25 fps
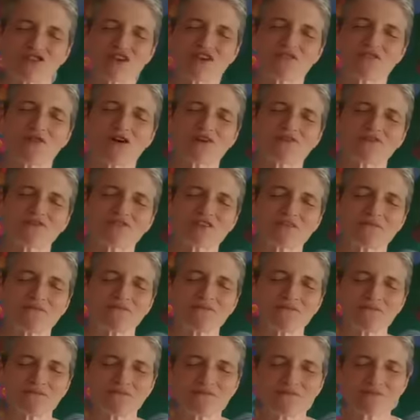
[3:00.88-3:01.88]
dear ones.
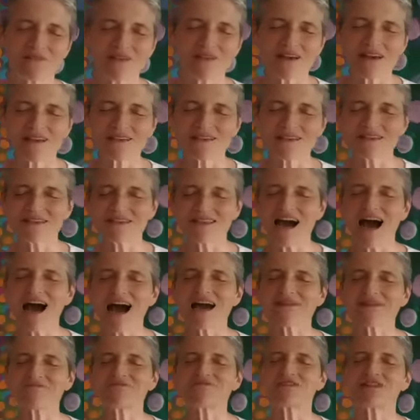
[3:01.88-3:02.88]
It's a
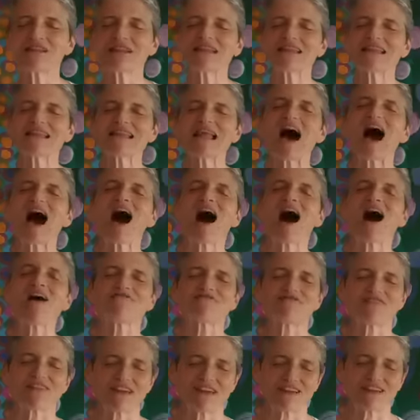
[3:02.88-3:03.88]
time for
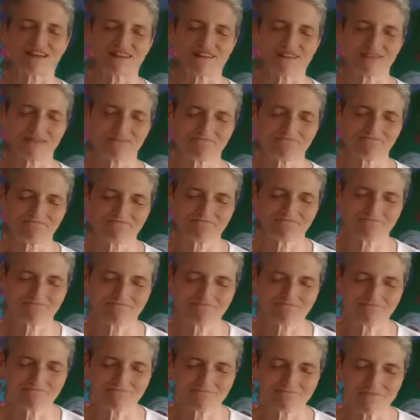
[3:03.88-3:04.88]
laughing
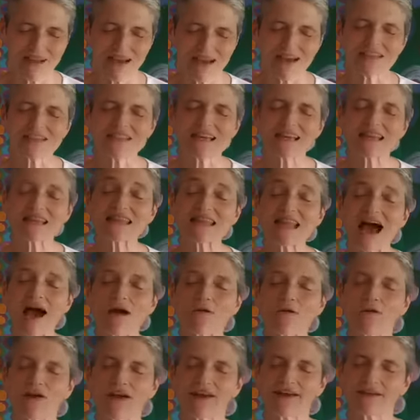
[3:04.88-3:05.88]
and
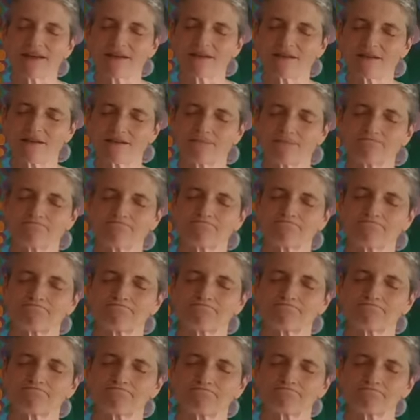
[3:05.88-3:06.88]
allowing.
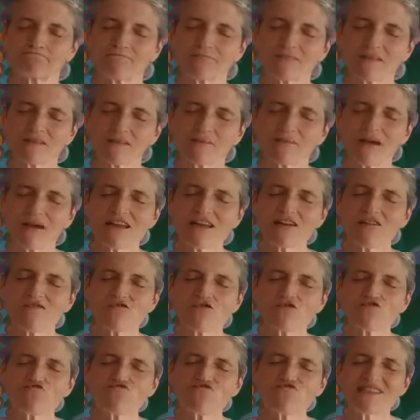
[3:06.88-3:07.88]
Many of
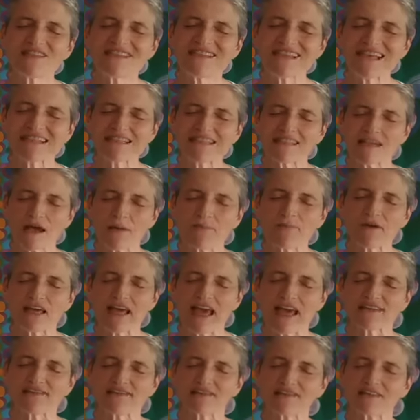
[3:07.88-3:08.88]
you resist up
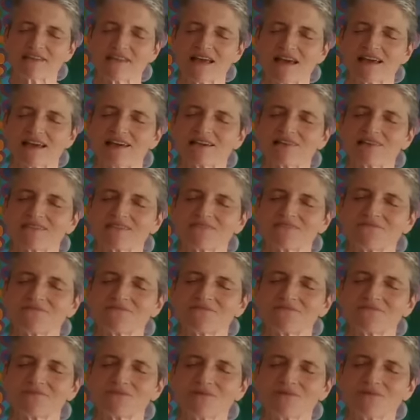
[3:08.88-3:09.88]
against things.
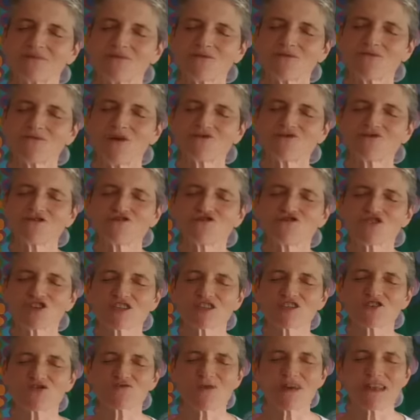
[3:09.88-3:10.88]
We want you
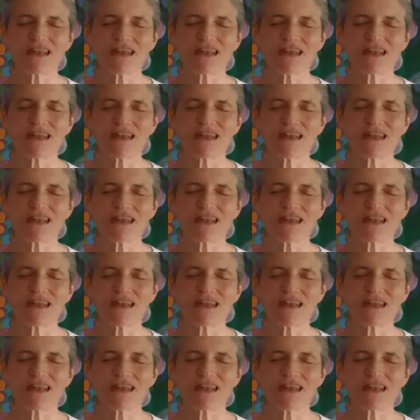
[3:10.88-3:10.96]
just to